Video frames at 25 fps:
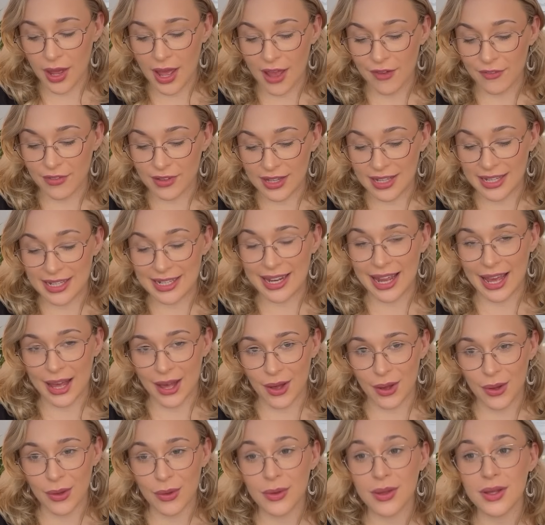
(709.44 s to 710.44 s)
heavily
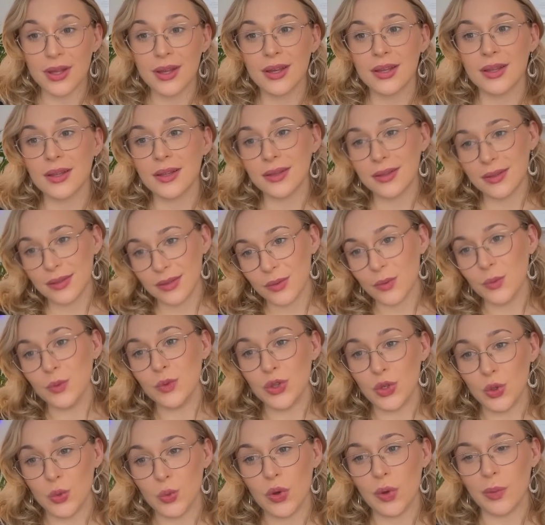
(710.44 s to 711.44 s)
now,
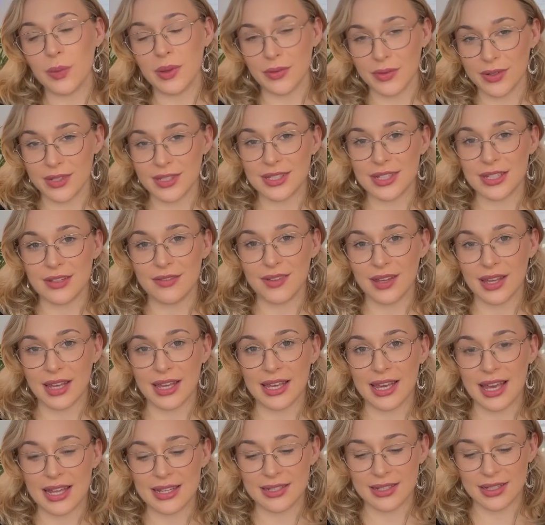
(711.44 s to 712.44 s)
you will be receiving
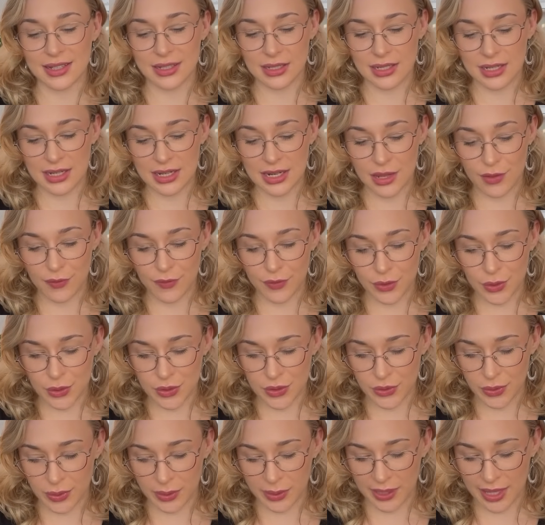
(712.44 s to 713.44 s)
and getting in the near
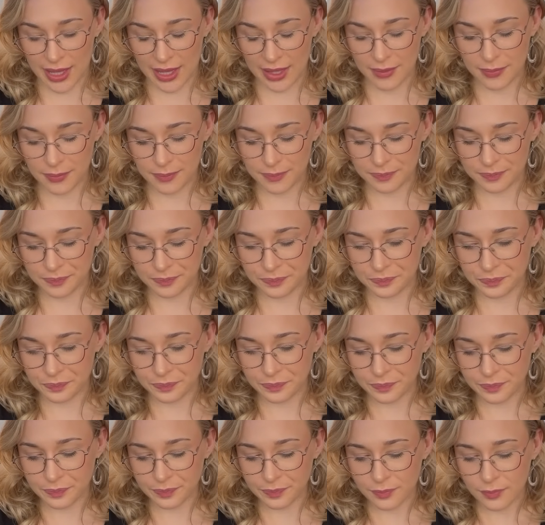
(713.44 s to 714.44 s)
future, okay?
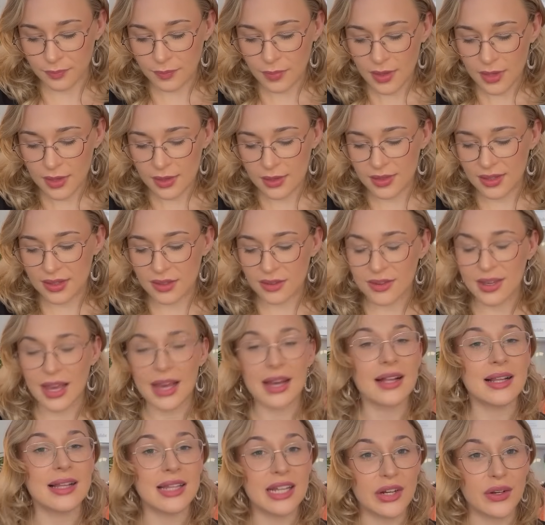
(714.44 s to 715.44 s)
Things
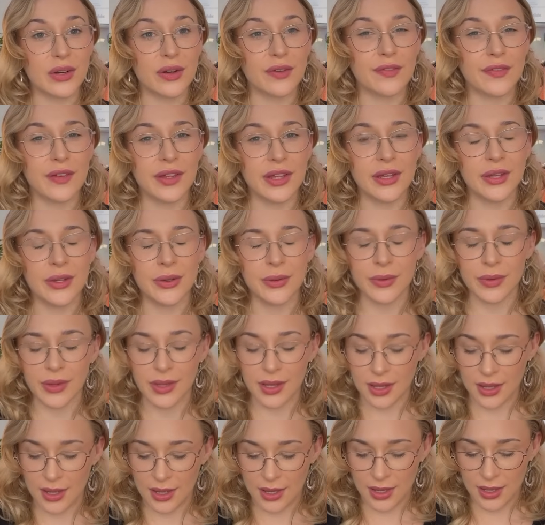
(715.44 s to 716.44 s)
get clearer for you.
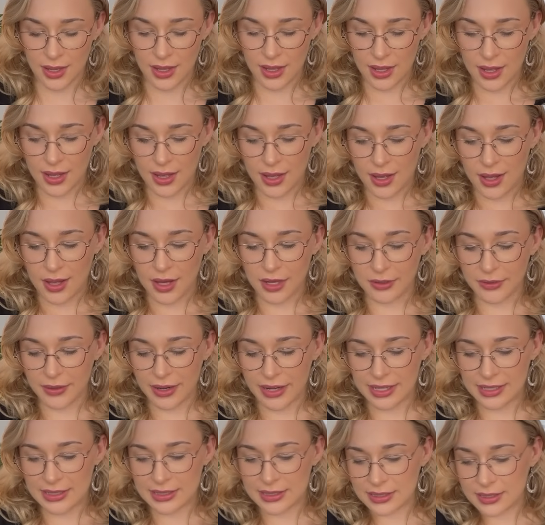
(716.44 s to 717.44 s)
All
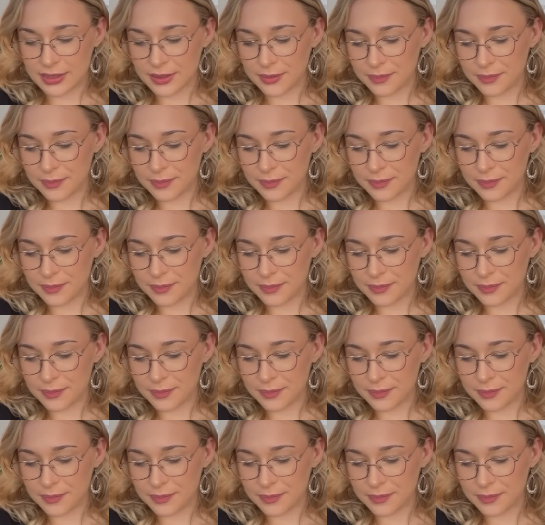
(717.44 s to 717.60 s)
right,